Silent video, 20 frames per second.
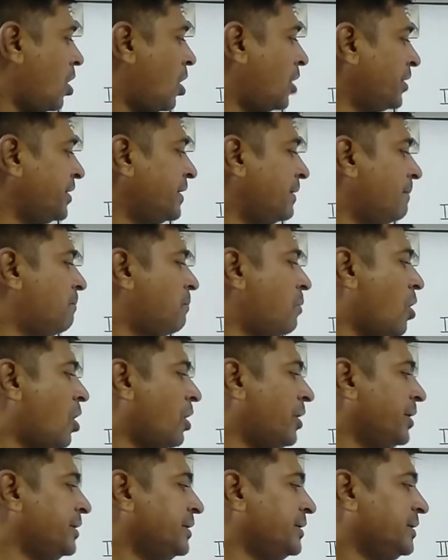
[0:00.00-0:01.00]
On a
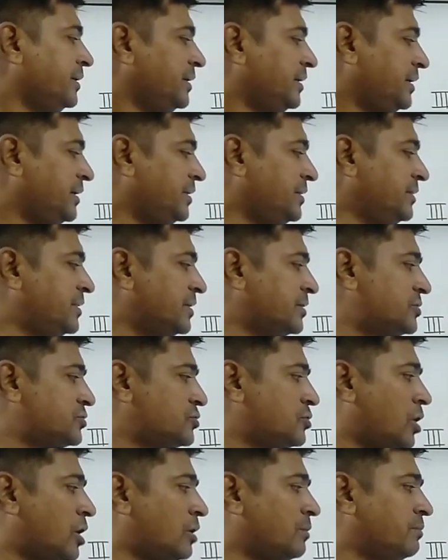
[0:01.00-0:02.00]
buoy in the
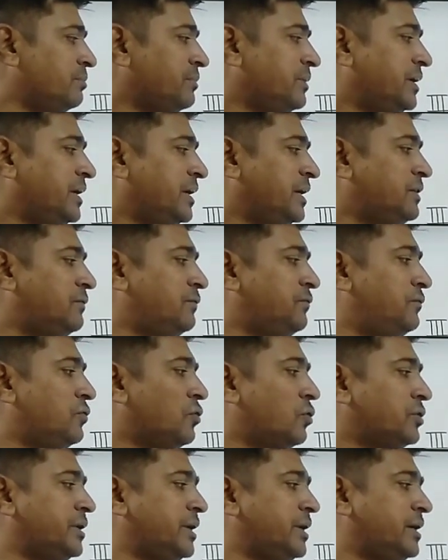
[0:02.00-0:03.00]
storm it
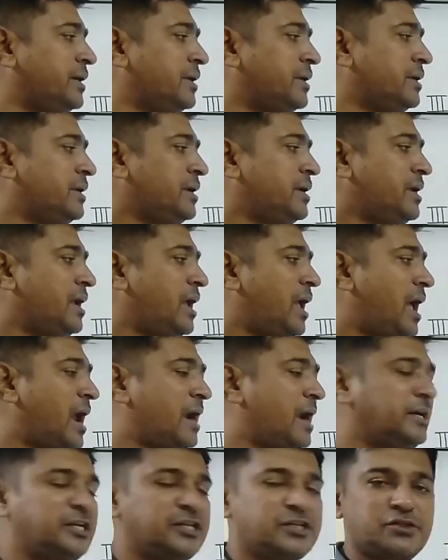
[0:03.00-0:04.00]
floated
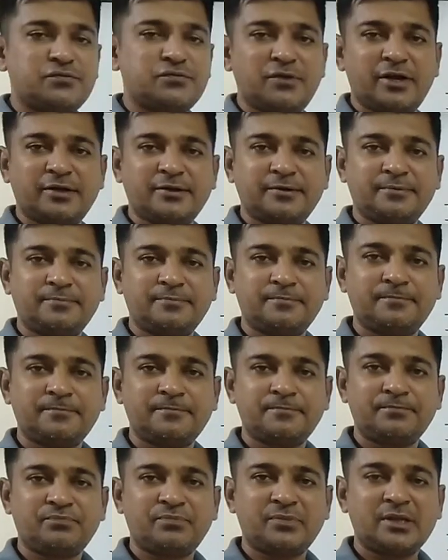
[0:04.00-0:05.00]
and swung,
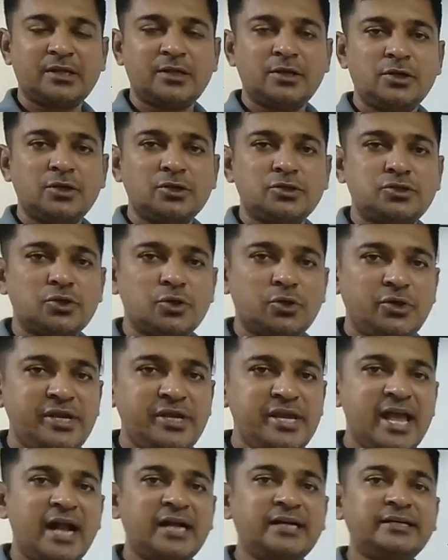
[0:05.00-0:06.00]
so
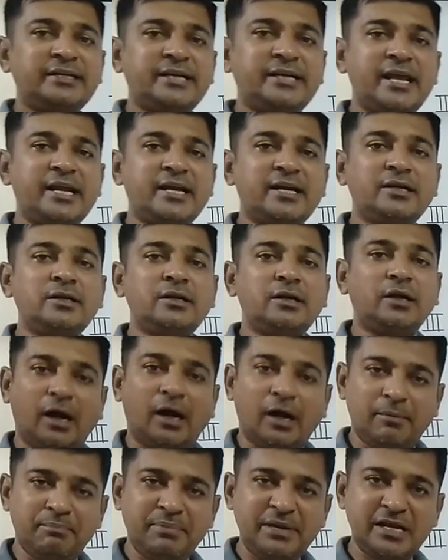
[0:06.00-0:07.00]
he had taken
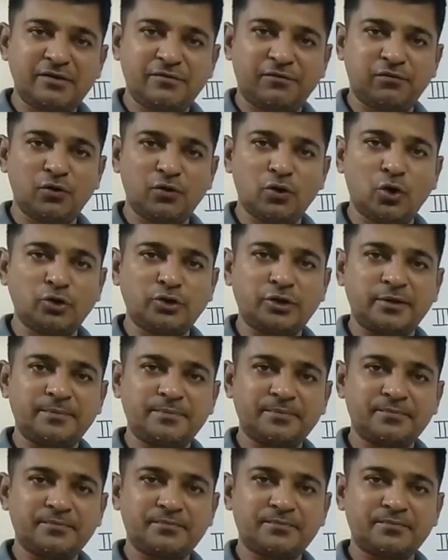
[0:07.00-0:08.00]
a big float.
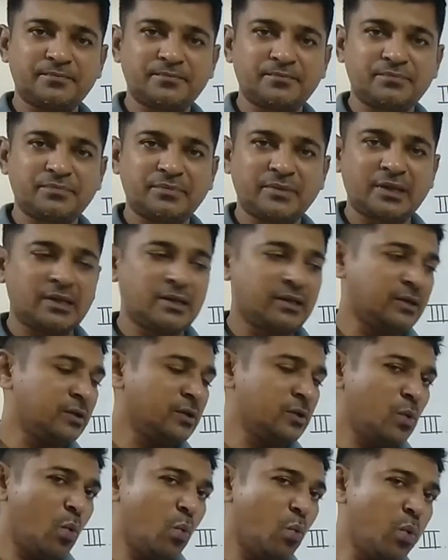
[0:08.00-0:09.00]

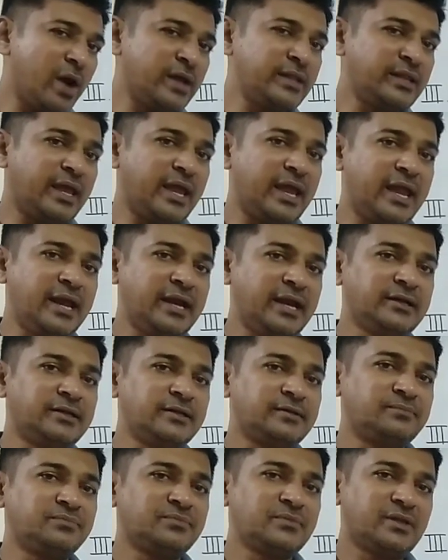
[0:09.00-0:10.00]
One end
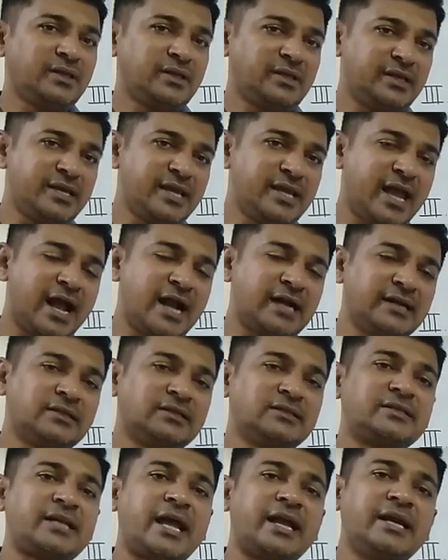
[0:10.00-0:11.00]
he had
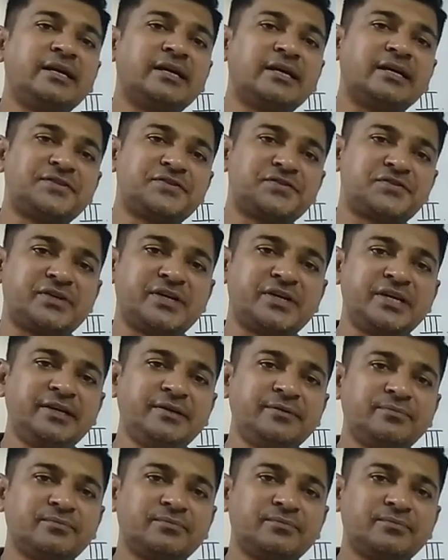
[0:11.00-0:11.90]
tied a string,